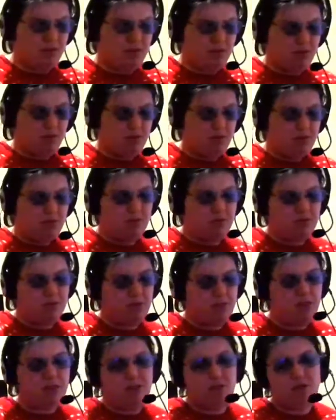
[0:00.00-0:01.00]
first off,
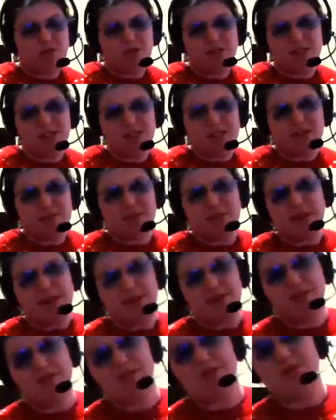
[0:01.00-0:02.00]
the cross-stitchy
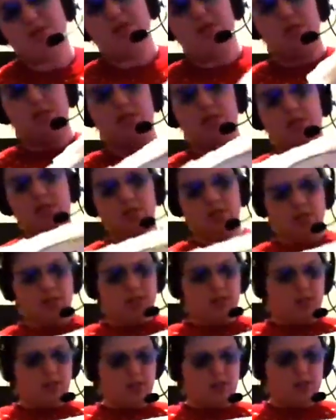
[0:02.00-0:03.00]
bit.
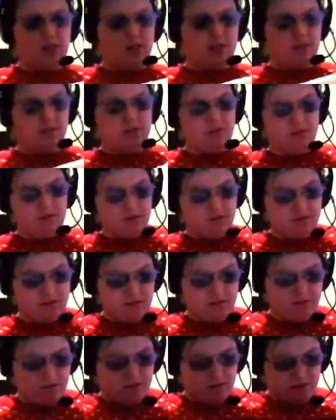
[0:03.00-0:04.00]

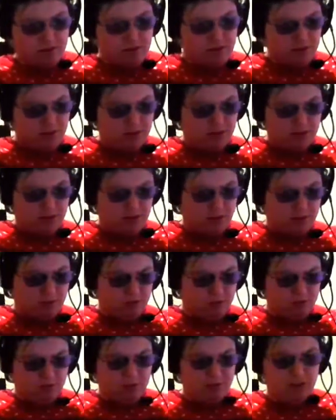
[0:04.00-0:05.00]
Trying to hold this as a
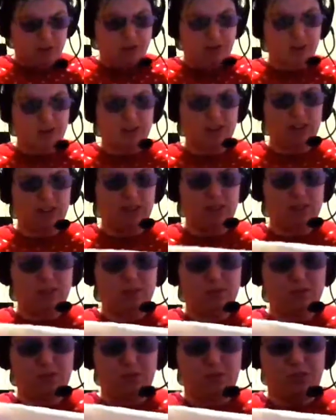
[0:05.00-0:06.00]
winner. As you can see, it's
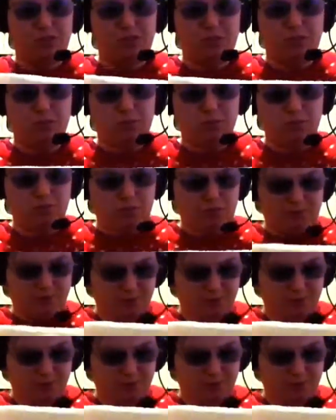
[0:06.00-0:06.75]
not on the frame,